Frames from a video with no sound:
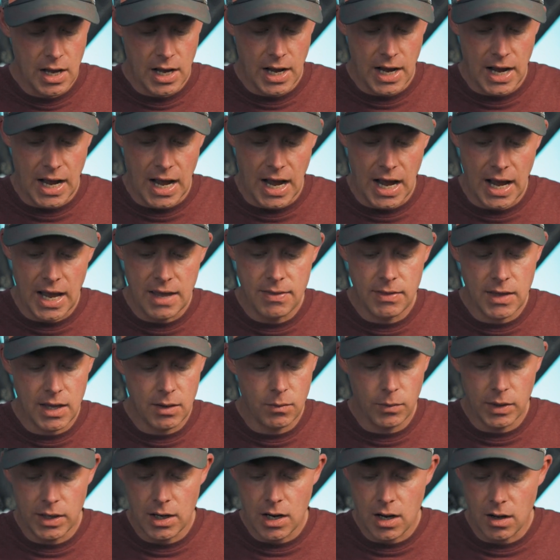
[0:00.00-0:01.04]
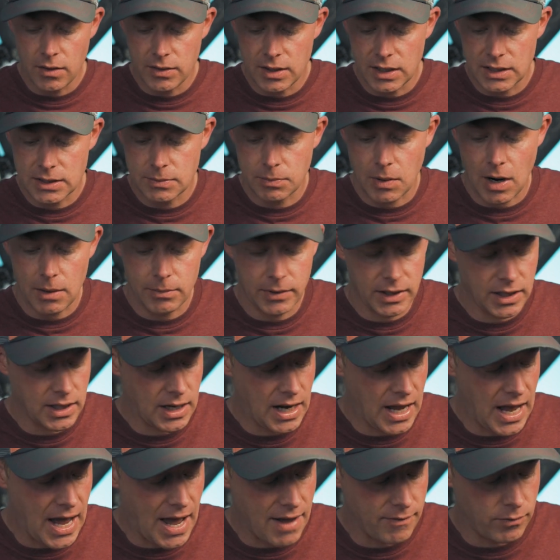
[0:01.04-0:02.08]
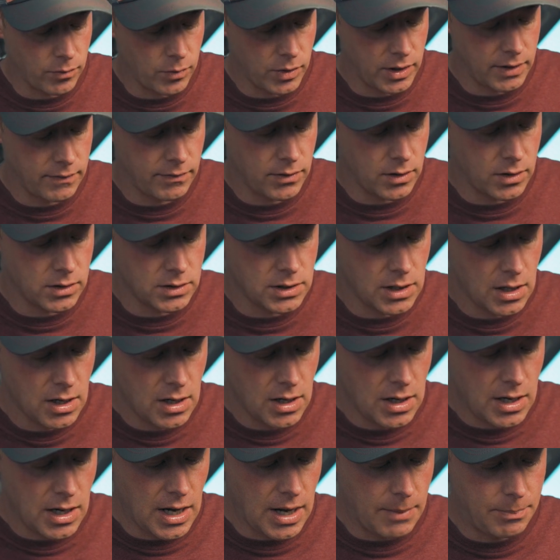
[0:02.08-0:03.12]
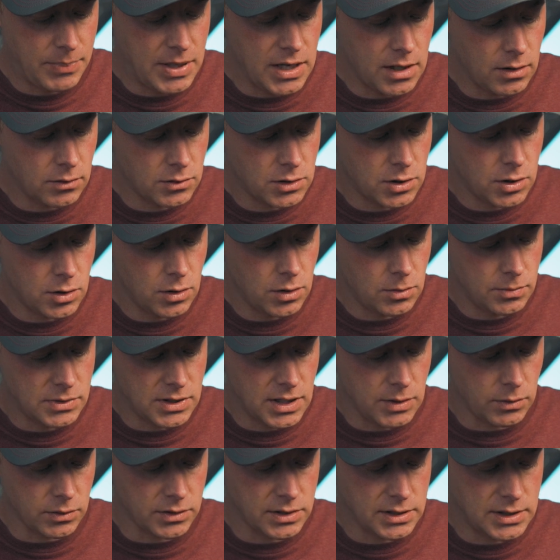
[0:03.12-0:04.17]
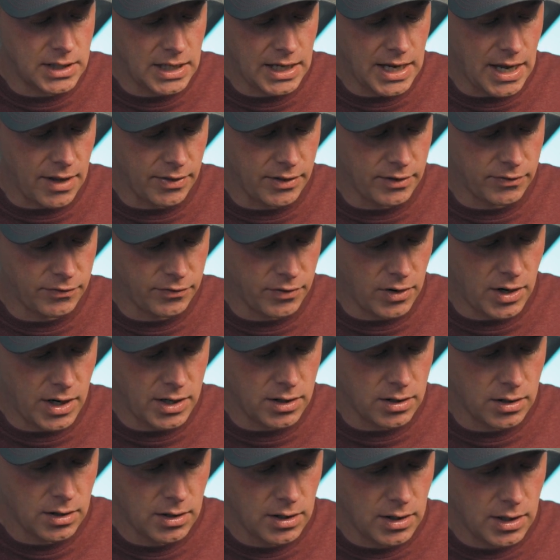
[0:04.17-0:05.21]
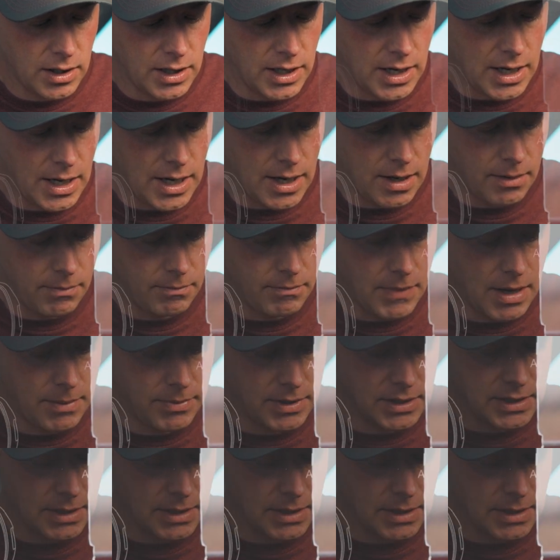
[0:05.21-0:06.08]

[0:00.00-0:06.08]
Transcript: And then we know that it's probably gonna have one of those pitot tubes that will stick out the front, maybe